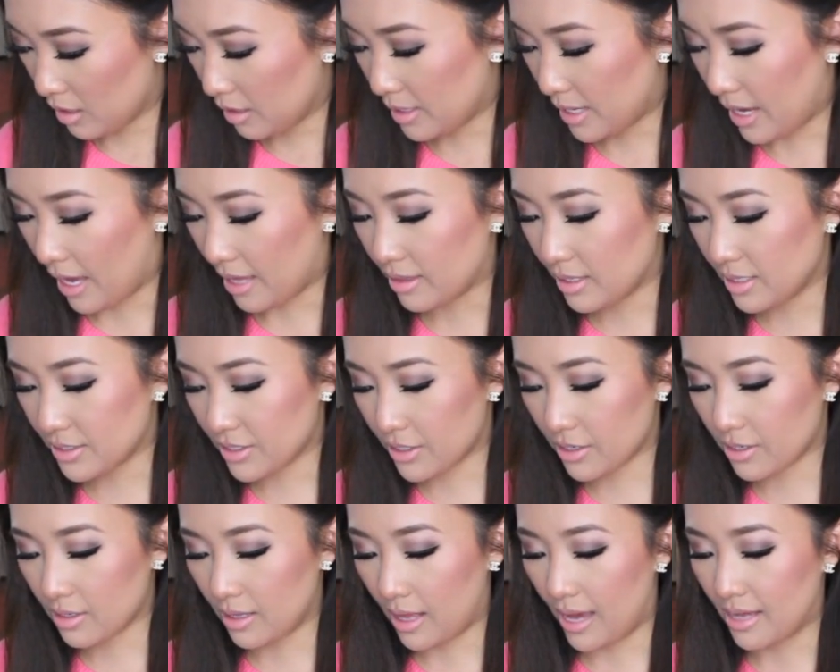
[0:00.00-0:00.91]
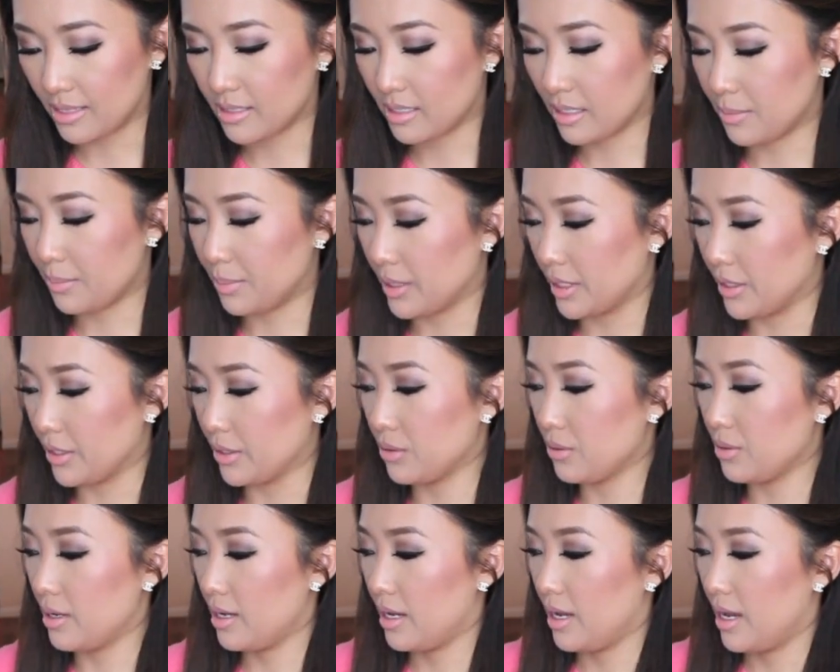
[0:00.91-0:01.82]
Yeah these are classic
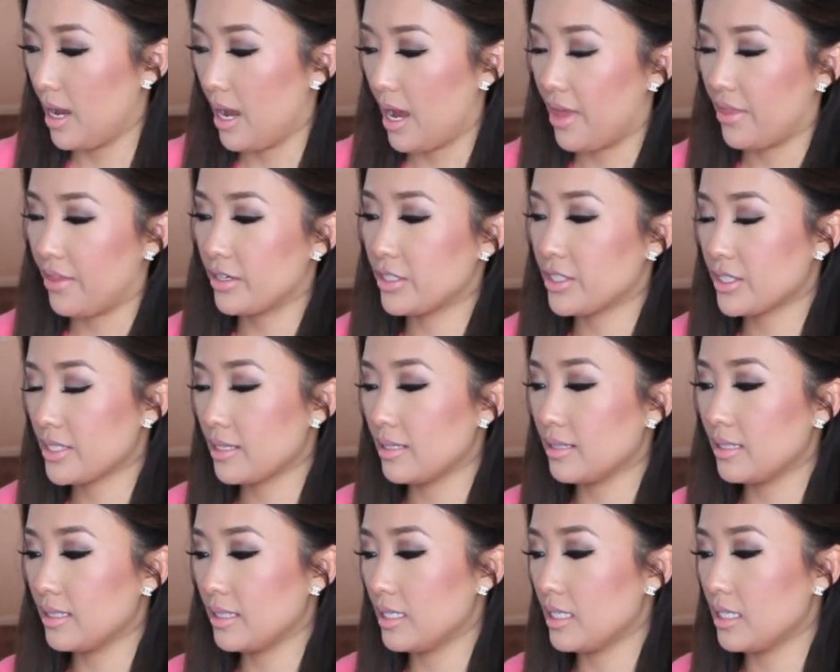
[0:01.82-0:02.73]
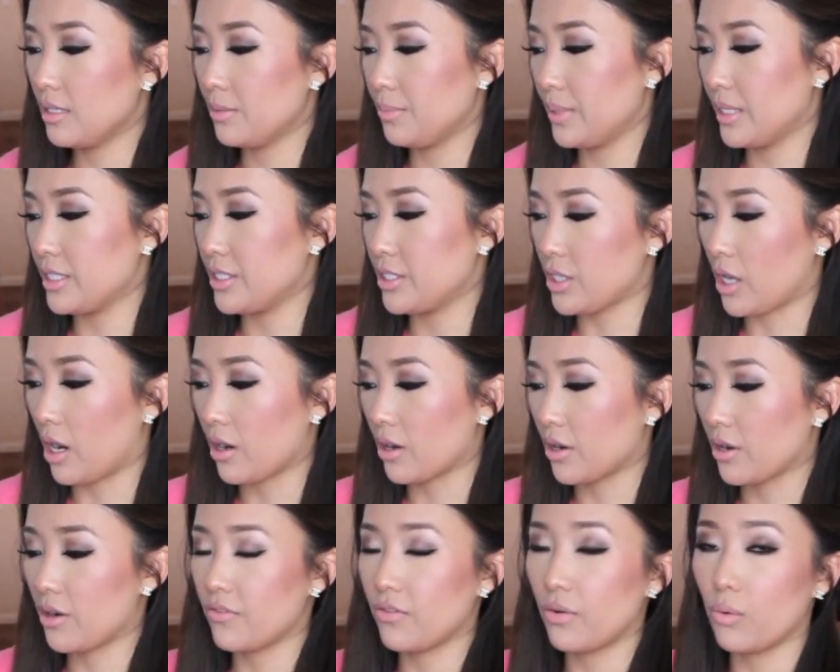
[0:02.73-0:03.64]
blue and they're just a little bit
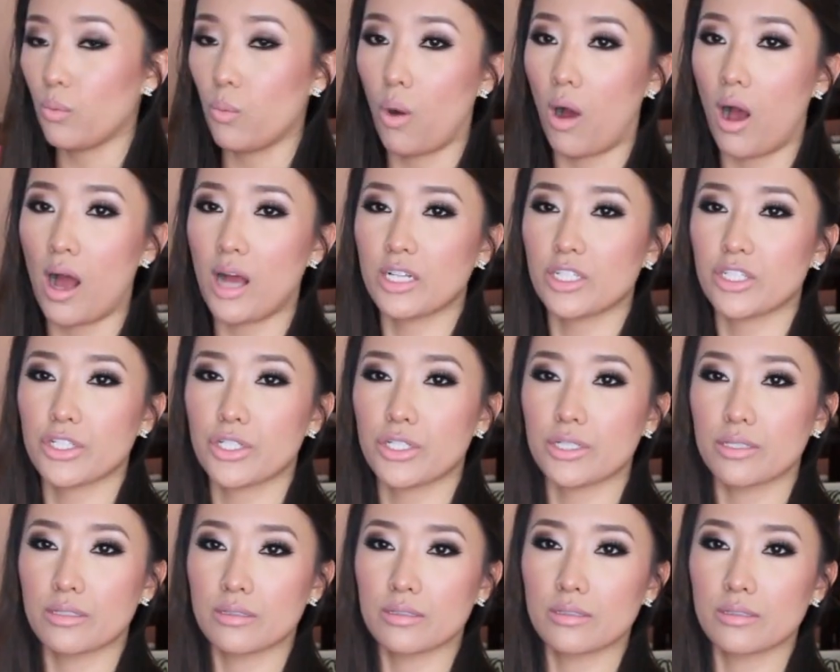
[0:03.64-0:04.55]
darker of a wash.